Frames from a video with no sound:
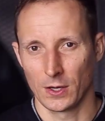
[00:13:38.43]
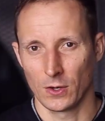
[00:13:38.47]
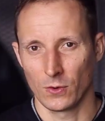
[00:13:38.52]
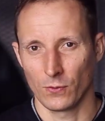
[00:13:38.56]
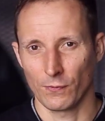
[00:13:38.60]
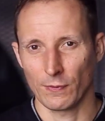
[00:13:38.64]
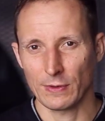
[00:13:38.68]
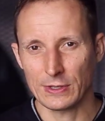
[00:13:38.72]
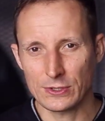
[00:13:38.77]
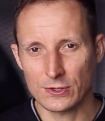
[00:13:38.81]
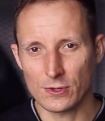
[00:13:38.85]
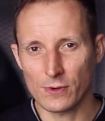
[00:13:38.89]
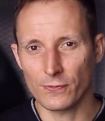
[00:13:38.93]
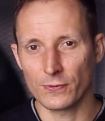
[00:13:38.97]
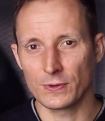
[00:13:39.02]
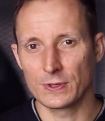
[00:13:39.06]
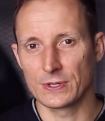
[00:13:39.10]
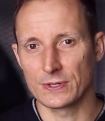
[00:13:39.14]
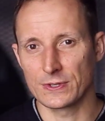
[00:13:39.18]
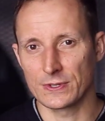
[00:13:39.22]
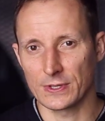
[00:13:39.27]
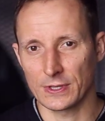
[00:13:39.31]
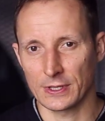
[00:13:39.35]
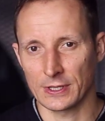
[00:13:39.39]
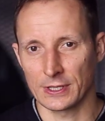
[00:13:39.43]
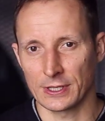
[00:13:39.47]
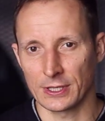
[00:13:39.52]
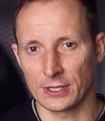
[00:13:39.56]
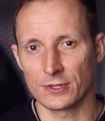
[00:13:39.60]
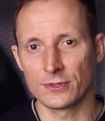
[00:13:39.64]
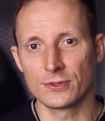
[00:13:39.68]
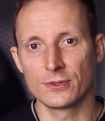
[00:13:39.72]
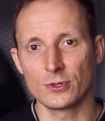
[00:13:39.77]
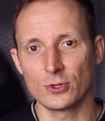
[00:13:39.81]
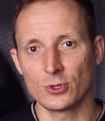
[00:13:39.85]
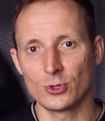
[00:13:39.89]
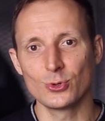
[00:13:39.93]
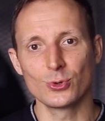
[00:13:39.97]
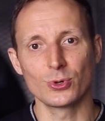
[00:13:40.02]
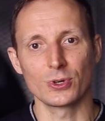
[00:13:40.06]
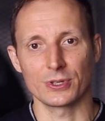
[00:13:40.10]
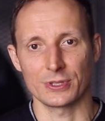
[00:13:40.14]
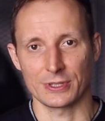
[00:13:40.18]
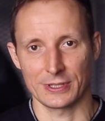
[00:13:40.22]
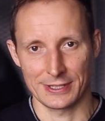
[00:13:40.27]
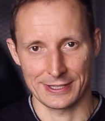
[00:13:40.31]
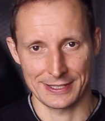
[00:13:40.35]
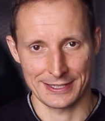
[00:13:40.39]
Once you've designed
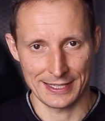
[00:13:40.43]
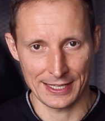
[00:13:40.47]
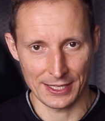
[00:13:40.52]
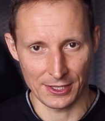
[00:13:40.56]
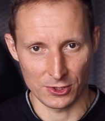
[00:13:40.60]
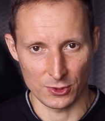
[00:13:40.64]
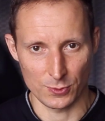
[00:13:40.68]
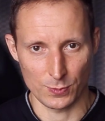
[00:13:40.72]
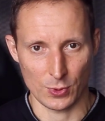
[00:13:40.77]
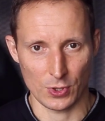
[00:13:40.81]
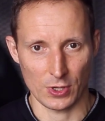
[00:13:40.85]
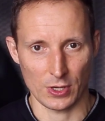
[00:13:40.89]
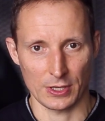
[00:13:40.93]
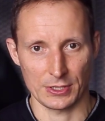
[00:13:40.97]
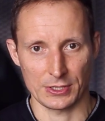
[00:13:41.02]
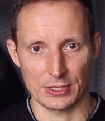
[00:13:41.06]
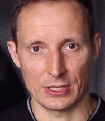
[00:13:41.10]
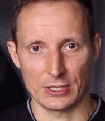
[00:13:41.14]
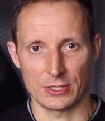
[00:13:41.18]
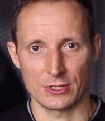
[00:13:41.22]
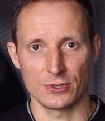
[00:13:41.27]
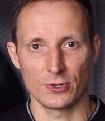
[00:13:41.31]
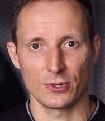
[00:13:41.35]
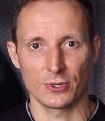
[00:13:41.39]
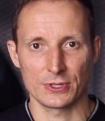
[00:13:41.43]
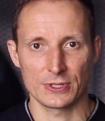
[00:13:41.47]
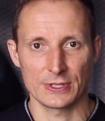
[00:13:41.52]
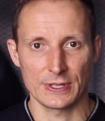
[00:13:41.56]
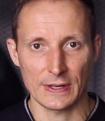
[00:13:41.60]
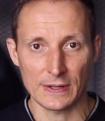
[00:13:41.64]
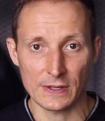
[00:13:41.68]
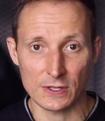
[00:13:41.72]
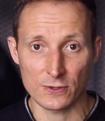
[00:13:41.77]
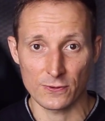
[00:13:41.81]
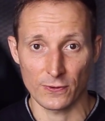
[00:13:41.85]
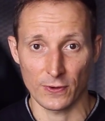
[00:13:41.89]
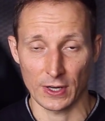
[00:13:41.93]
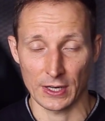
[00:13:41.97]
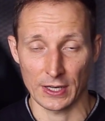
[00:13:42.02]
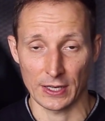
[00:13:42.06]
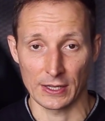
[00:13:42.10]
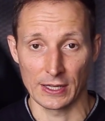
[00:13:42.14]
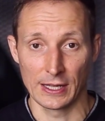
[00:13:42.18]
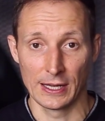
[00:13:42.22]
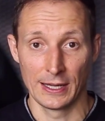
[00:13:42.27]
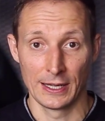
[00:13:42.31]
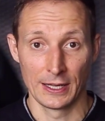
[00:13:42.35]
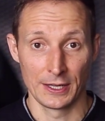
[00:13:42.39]
your sales process, your sales
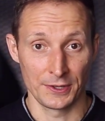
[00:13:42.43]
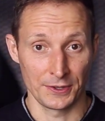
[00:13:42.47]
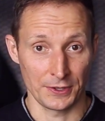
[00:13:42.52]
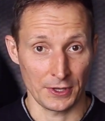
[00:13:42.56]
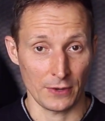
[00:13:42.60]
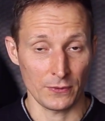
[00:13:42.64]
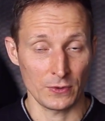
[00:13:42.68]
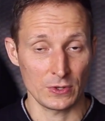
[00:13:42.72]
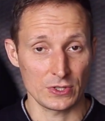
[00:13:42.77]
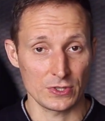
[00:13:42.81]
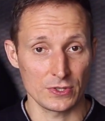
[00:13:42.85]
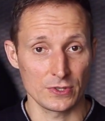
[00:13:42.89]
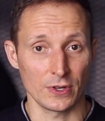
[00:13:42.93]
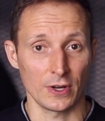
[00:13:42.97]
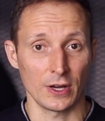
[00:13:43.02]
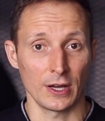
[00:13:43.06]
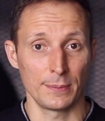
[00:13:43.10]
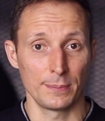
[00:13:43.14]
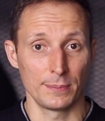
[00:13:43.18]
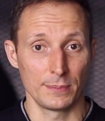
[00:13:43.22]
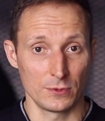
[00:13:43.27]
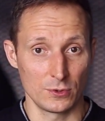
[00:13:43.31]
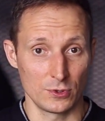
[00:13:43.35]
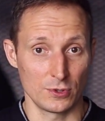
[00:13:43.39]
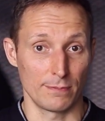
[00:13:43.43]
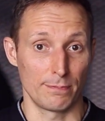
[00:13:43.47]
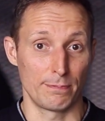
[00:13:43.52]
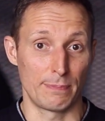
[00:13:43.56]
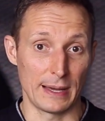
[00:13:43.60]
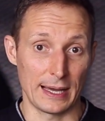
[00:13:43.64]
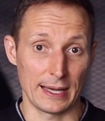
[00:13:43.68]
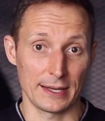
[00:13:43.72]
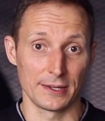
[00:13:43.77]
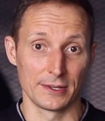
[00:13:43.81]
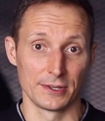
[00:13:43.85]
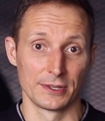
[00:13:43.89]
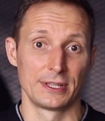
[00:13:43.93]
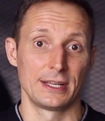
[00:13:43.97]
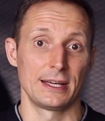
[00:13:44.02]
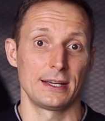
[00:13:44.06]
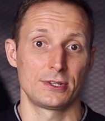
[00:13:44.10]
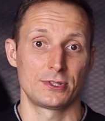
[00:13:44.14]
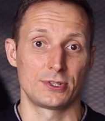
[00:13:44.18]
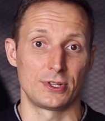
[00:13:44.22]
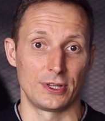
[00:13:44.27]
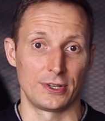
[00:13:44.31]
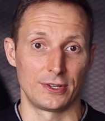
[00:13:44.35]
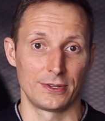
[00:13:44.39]
funnel, now it's time to battle
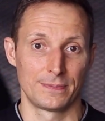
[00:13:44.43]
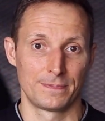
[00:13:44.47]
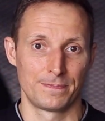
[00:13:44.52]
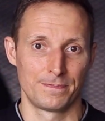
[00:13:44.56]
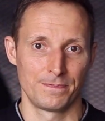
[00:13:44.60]
test it.